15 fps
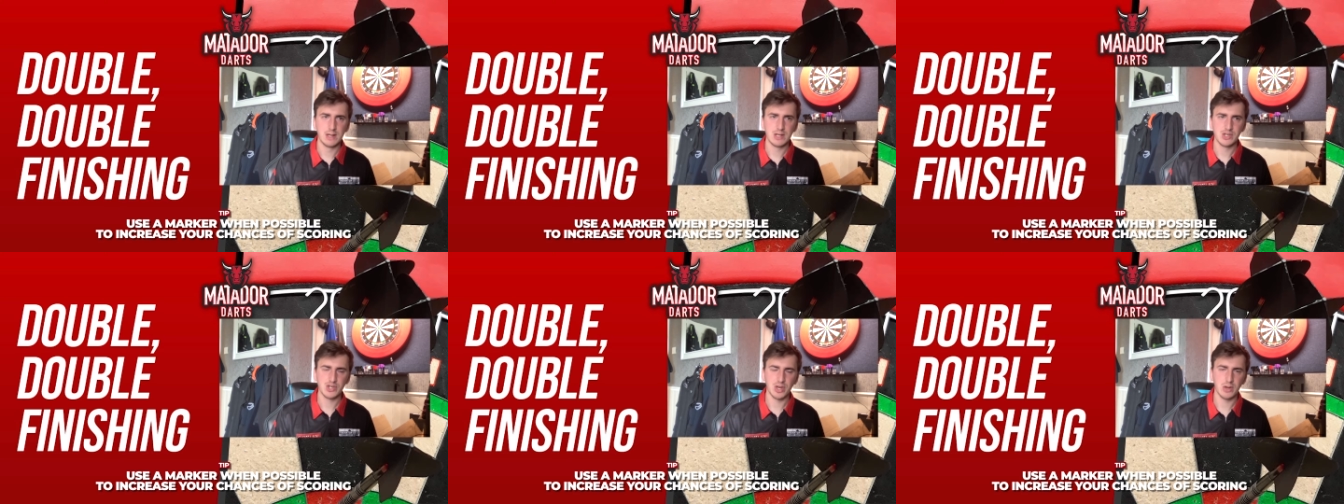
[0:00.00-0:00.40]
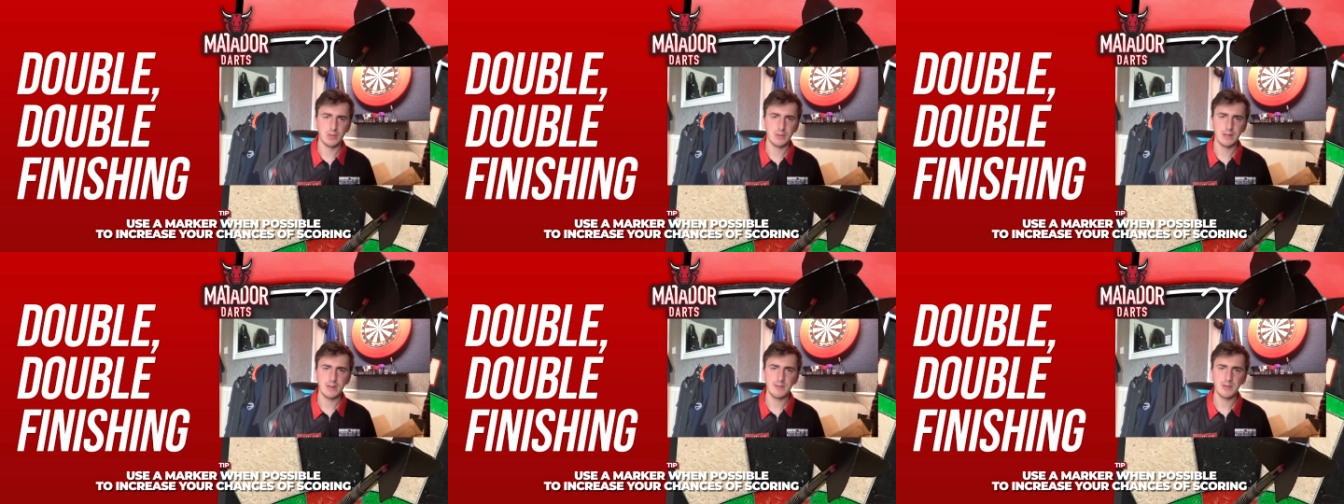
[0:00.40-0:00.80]

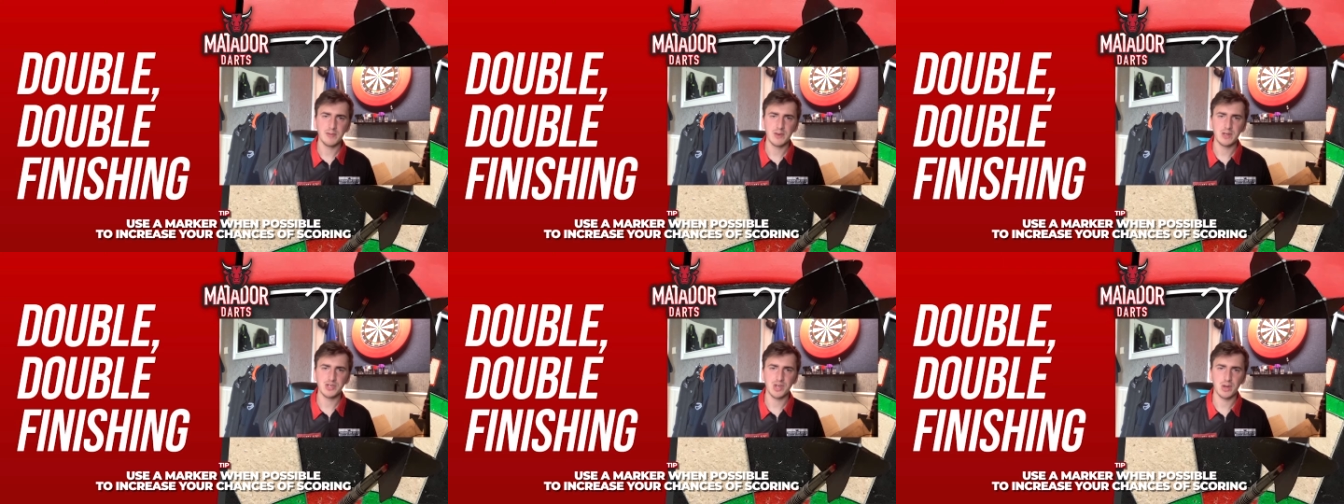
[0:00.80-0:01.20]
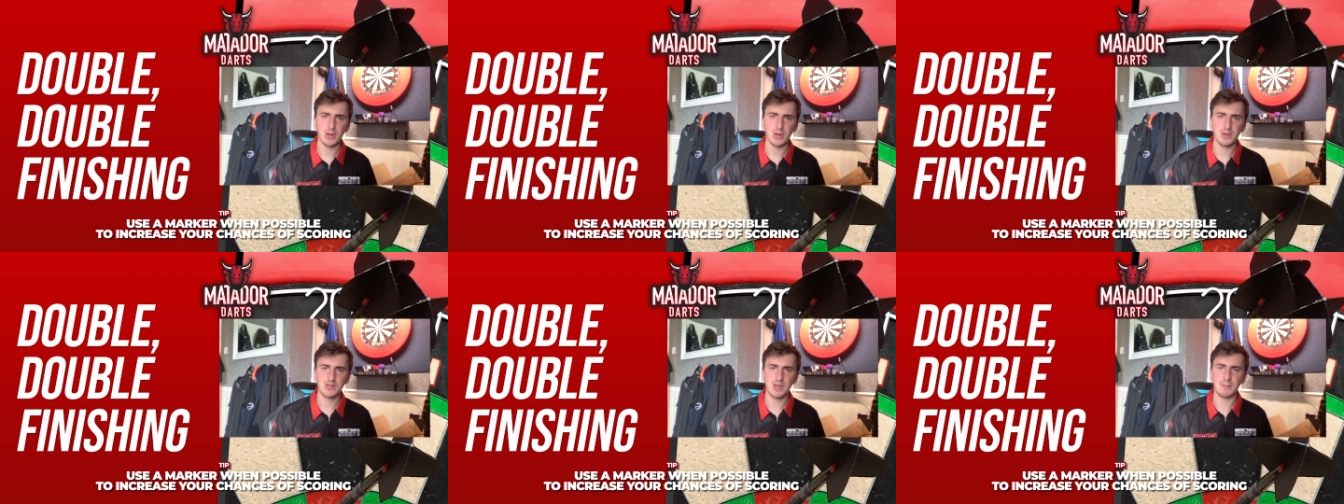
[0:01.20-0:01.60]
So if your first dart
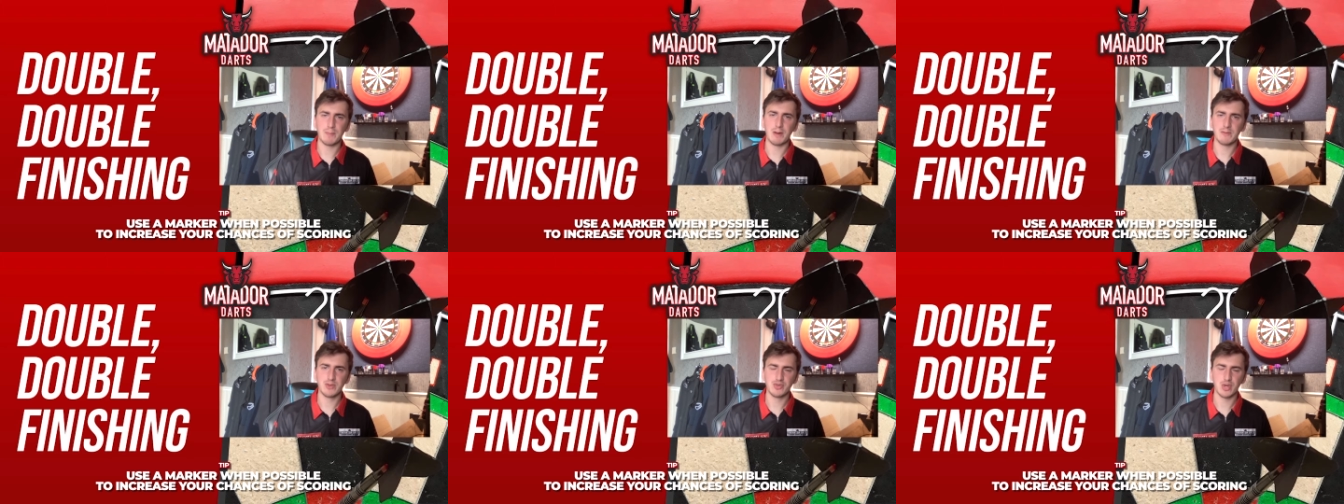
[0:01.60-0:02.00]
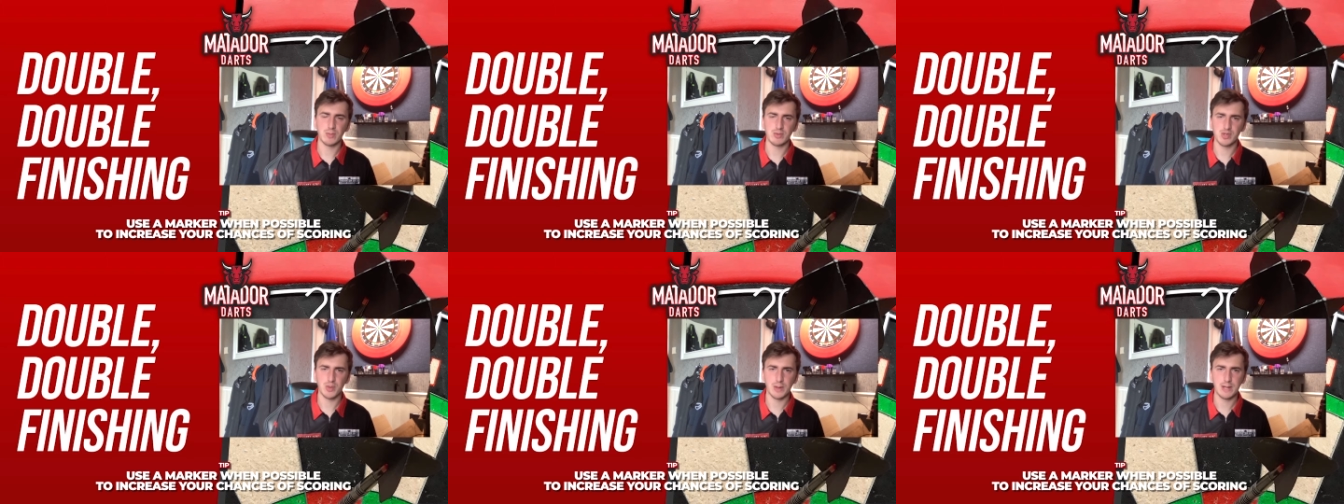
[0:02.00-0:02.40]
goes above the
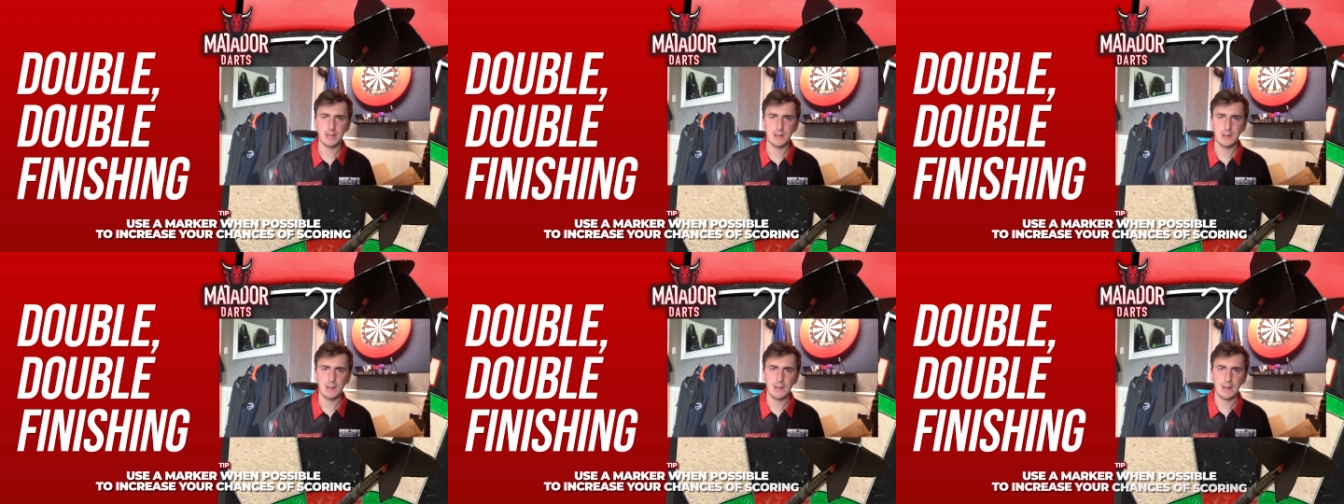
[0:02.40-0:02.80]
treble 20